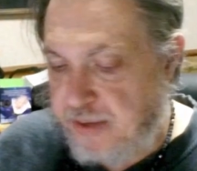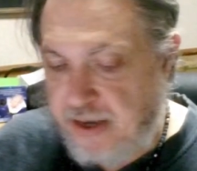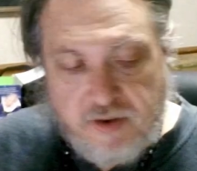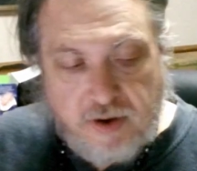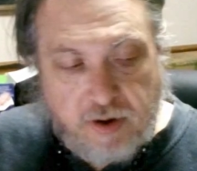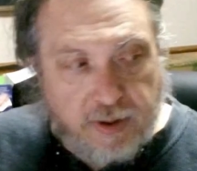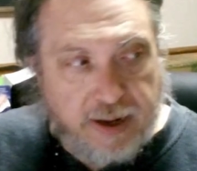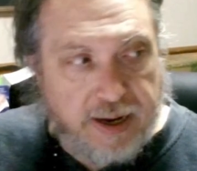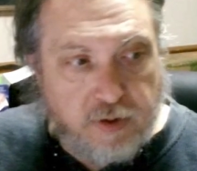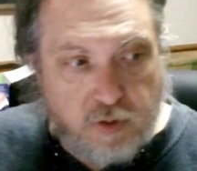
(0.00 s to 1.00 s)
Easy to
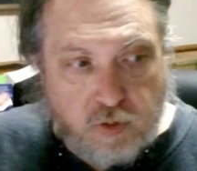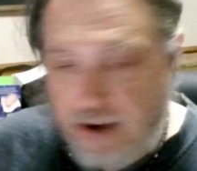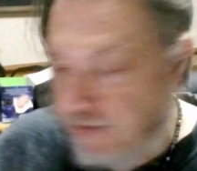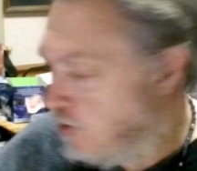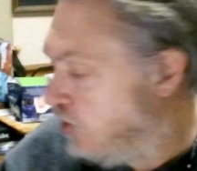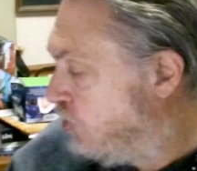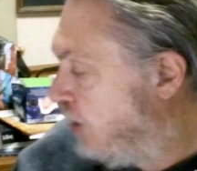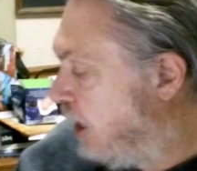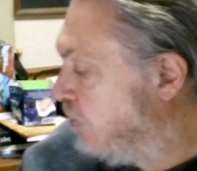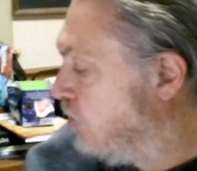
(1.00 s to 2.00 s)
read, great for a
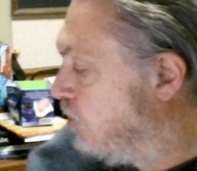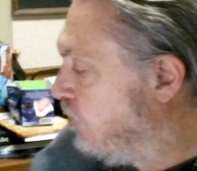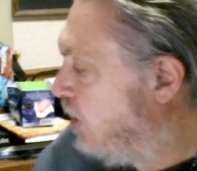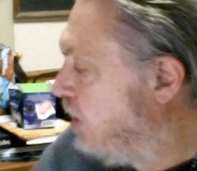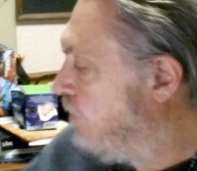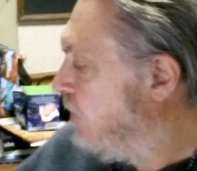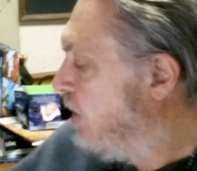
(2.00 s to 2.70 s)
GM in order to run.